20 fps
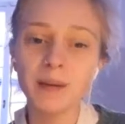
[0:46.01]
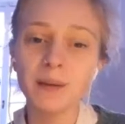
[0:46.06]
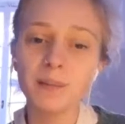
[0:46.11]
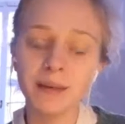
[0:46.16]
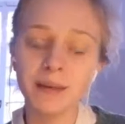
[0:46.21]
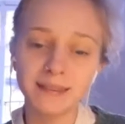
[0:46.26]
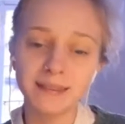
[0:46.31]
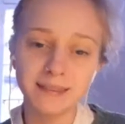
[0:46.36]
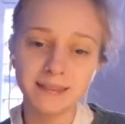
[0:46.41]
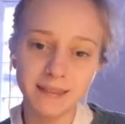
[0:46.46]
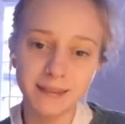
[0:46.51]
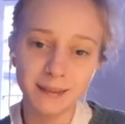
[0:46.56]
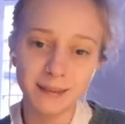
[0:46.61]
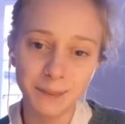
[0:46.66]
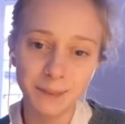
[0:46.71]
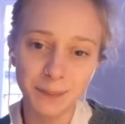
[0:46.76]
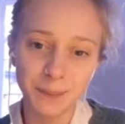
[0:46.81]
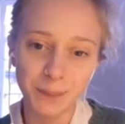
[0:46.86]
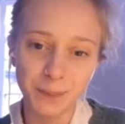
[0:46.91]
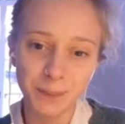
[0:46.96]
But
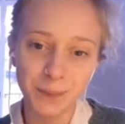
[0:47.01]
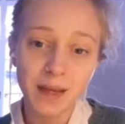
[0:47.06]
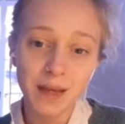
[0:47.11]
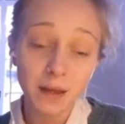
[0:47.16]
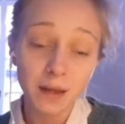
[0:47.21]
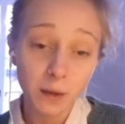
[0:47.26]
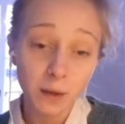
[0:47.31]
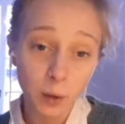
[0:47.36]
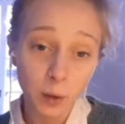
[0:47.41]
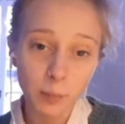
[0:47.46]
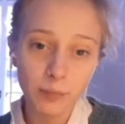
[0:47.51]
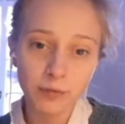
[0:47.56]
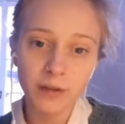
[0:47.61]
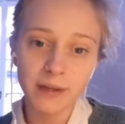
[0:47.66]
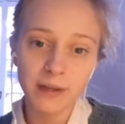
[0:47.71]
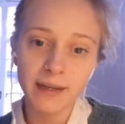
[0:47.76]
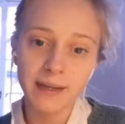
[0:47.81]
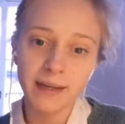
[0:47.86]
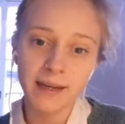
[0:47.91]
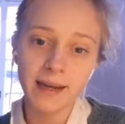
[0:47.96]

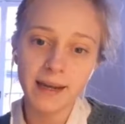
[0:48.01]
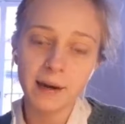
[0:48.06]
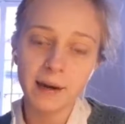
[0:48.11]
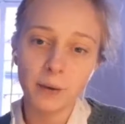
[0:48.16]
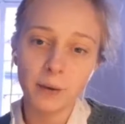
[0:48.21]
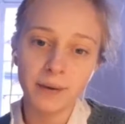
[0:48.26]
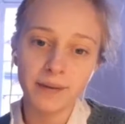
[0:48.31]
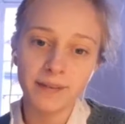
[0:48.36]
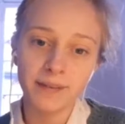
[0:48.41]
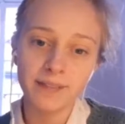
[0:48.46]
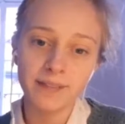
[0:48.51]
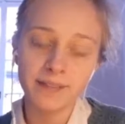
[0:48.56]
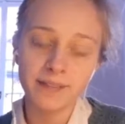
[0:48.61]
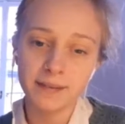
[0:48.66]
hopefully now